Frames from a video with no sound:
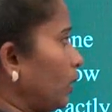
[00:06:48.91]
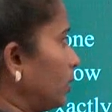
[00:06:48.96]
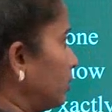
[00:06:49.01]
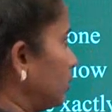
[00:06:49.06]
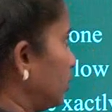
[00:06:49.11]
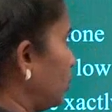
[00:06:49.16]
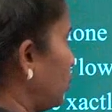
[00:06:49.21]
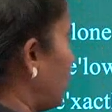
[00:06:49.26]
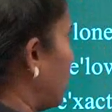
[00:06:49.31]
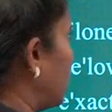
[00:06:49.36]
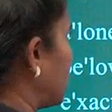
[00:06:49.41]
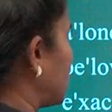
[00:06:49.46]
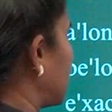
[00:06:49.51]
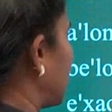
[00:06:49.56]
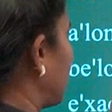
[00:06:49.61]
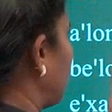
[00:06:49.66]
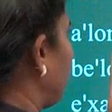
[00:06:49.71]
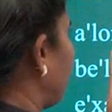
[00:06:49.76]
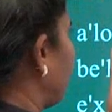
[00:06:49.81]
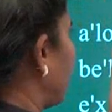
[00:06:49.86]
what are the
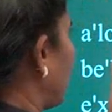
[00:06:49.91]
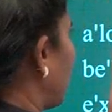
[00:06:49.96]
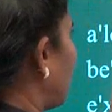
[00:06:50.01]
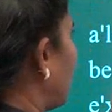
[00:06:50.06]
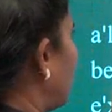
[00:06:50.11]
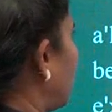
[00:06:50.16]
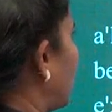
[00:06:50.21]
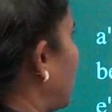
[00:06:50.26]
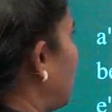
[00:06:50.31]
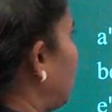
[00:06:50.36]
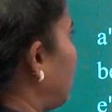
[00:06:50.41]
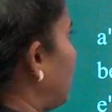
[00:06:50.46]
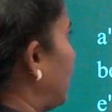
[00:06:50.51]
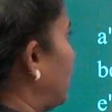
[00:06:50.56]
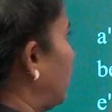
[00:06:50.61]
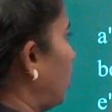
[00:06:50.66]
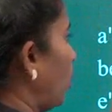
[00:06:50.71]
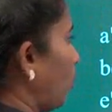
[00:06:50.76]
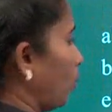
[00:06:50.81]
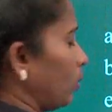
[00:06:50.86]
words? You have
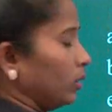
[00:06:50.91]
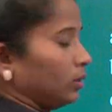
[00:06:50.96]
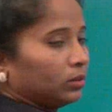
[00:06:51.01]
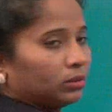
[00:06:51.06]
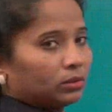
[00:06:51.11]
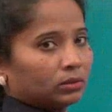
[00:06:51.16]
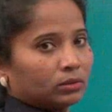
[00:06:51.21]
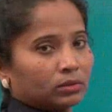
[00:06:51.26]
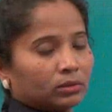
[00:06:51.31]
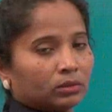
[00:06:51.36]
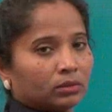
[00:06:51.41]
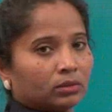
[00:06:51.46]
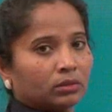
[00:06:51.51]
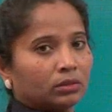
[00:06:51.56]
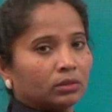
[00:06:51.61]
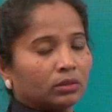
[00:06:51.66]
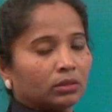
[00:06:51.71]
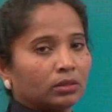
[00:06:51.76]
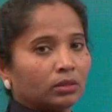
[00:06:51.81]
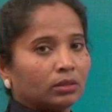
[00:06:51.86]
alone,
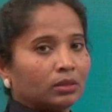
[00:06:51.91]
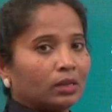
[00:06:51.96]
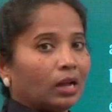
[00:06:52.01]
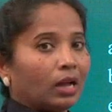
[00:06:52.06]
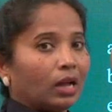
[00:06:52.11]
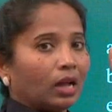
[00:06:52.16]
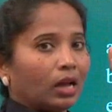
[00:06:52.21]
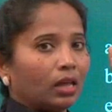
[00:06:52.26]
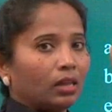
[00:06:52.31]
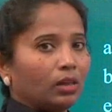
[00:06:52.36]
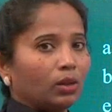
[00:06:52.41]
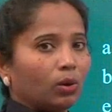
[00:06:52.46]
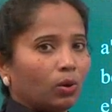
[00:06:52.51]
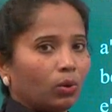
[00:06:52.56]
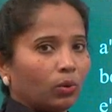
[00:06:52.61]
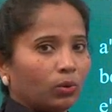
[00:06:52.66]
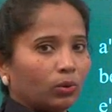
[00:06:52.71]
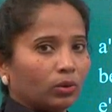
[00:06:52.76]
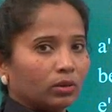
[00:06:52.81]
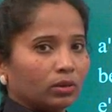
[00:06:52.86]

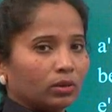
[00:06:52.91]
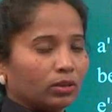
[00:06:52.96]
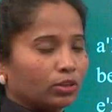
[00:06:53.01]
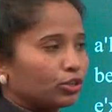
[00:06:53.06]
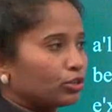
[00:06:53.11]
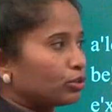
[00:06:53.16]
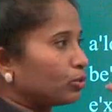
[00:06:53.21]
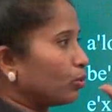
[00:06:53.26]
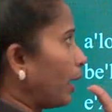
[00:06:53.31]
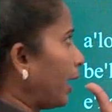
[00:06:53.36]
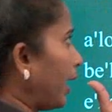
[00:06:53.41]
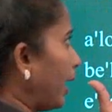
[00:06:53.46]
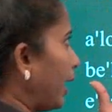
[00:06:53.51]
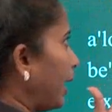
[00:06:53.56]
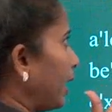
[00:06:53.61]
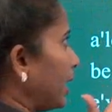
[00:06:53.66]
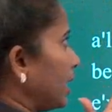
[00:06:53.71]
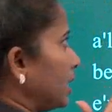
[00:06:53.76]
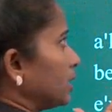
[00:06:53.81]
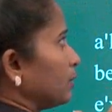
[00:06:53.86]
alone. So
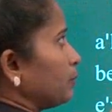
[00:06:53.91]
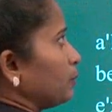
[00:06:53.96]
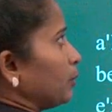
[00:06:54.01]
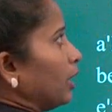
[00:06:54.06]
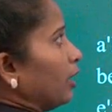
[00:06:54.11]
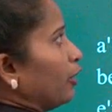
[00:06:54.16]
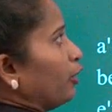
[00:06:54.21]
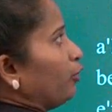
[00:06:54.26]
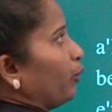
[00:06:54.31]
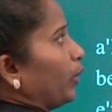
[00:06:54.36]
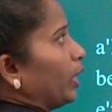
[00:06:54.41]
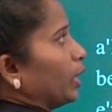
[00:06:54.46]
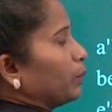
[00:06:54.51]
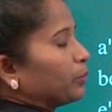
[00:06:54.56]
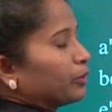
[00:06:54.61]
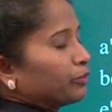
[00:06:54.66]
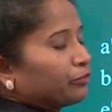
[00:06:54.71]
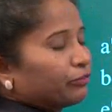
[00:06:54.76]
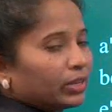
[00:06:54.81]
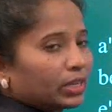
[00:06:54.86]
A is a weak
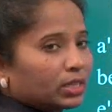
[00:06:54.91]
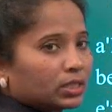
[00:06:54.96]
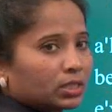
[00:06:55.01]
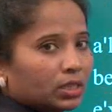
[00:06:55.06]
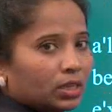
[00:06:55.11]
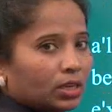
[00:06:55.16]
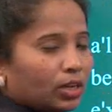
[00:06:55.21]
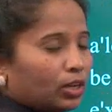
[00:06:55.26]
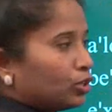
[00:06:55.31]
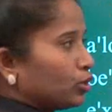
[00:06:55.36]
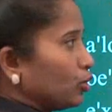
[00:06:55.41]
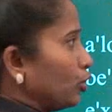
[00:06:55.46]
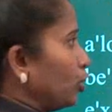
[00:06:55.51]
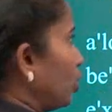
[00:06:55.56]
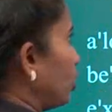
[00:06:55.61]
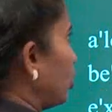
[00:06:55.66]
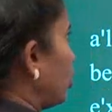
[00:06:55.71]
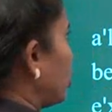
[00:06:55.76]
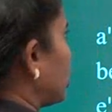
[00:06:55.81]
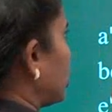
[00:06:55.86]
prefix, so
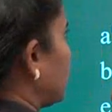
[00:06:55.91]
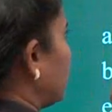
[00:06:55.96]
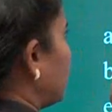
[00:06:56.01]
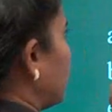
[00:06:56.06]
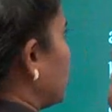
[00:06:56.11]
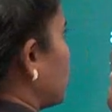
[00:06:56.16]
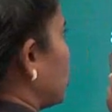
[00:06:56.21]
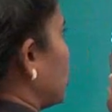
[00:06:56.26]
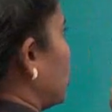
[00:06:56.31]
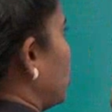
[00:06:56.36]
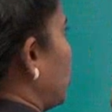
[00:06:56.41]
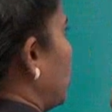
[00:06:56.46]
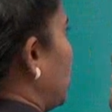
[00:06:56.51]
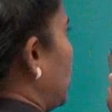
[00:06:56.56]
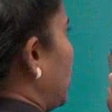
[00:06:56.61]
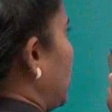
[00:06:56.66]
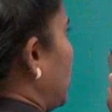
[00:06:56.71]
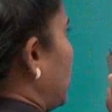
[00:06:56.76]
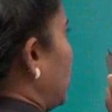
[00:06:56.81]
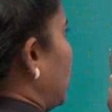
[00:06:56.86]
you're not supposed to
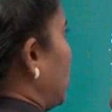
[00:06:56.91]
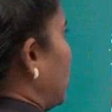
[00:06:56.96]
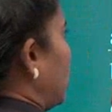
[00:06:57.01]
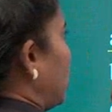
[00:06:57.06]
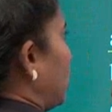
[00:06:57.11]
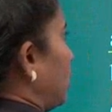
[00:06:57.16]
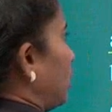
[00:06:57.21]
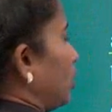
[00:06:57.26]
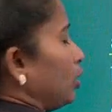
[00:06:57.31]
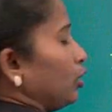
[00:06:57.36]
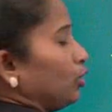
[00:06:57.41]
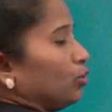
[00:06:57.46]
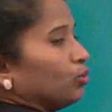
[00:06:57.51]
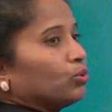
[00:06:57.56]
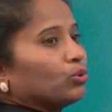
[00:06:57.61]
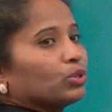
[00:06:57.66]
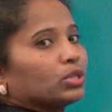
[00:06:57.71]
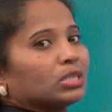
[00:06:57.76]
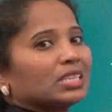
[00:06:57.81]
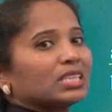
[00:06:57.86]

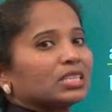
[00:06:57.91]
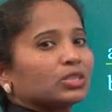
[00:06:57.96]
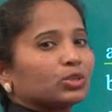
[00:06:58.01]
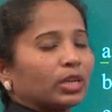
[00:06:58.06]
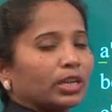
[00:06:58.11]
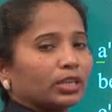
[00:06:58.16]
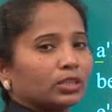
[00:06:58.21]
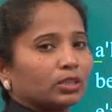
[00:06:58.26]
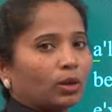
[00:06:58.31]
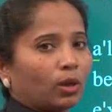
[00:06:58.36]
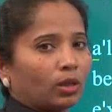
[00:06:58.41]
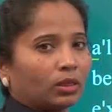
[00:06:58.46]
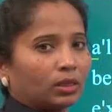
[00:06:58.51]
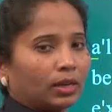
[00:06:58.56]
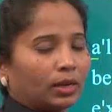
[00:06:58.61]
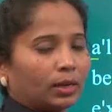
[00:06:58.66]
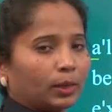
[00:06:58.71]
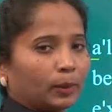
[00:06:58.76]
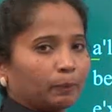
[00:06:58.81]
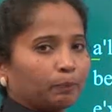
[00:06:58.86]
use stress on
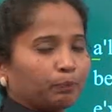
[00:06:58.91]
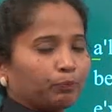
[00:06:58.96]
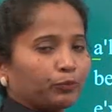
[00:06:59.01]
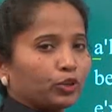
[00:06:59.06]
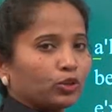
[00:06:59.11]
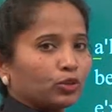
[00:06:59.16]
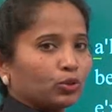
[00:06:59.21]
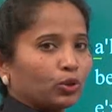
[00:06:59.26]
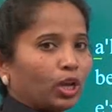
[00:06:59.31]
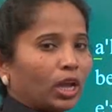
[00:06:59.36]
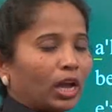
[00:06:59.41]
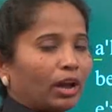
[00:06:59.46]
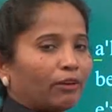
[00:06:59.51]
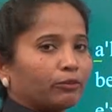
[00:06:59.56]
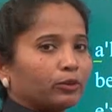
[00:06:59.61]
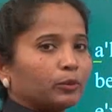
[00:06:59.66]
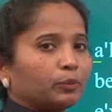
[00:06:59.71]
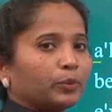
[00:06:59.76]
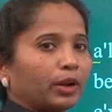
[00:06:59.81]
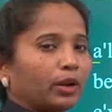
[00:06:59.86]
that. So you
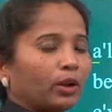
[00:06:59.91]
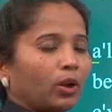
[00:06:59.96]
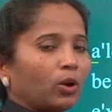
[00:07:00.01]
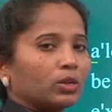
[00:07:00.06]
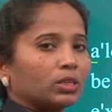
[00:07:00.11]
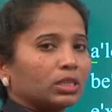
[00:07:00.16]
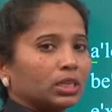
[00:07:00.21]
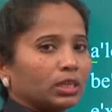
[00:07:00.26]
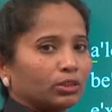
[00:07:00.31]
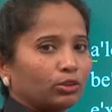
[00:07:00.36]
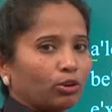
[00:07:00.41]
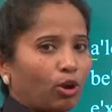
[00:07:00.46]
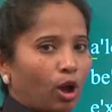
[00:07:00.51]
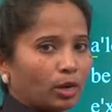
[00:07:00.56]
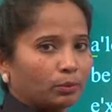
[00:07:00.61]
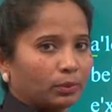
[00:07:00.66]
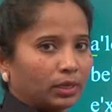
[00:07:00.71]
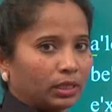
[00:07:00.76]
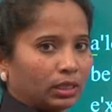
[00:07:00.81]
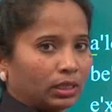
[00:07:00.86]
have to pronounce it
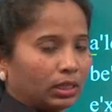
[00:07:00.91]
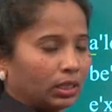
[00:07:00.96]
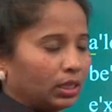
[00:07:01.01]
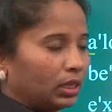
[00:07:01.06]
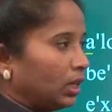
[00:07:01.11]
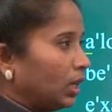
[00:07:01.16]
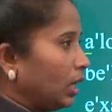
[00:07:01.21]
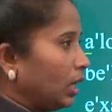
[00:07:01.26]
normally.